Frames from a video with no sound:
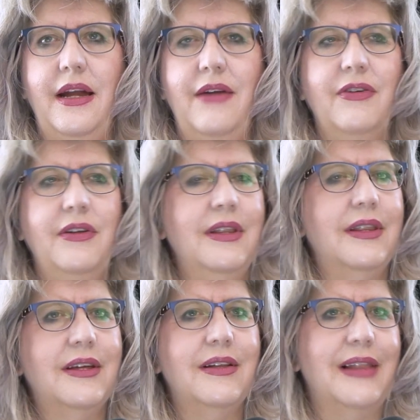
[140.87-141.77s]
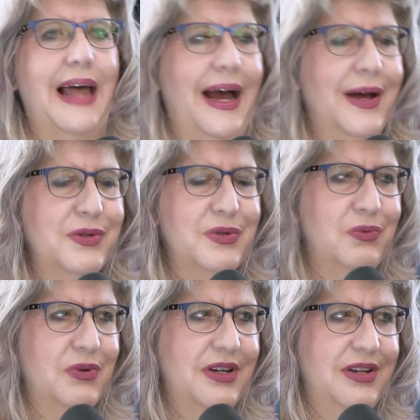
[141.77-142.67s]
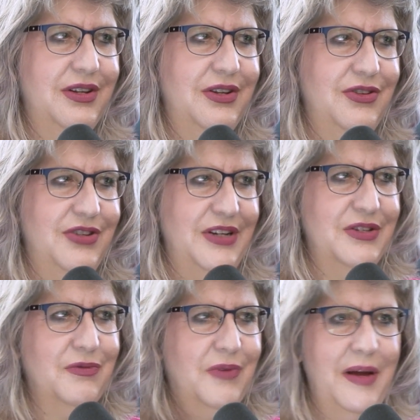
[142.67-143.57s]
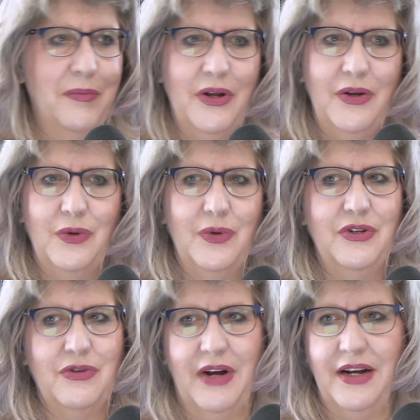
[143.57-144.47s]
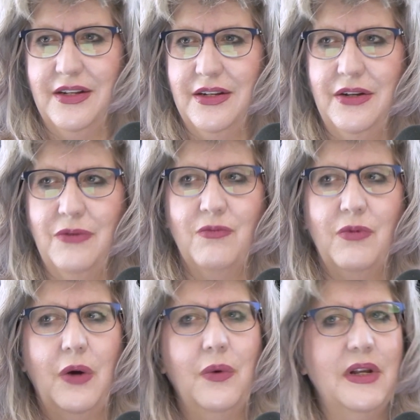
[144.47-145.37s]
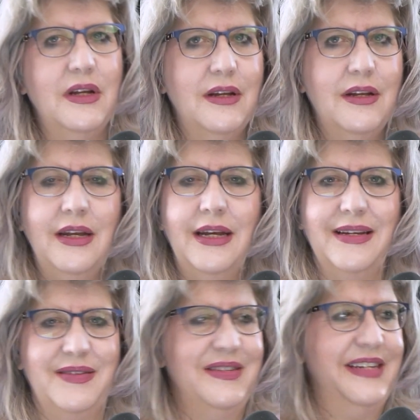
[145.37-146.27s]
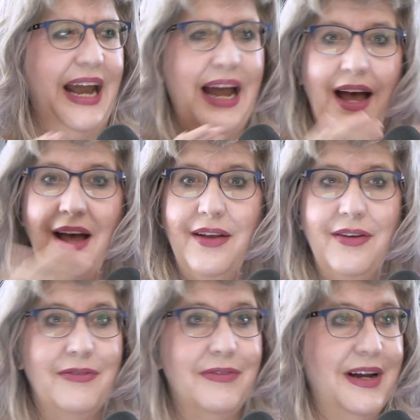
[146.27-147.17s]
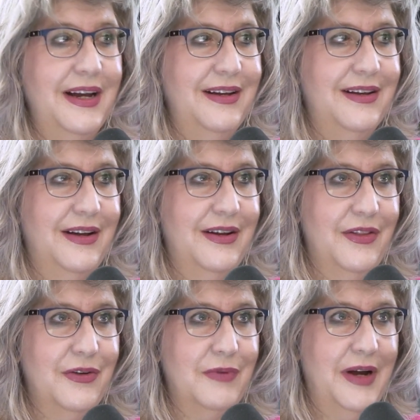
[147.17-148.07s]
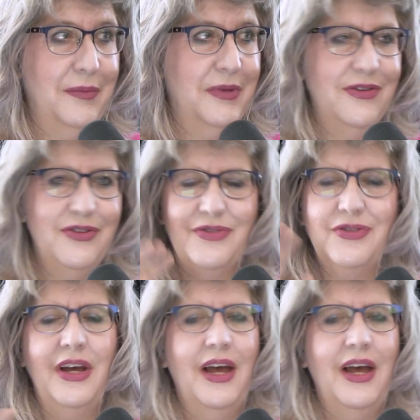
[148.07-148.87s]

even the last one, Jason Reitman, who had directed it, wrote it, his dad, right? Another Reitman, just,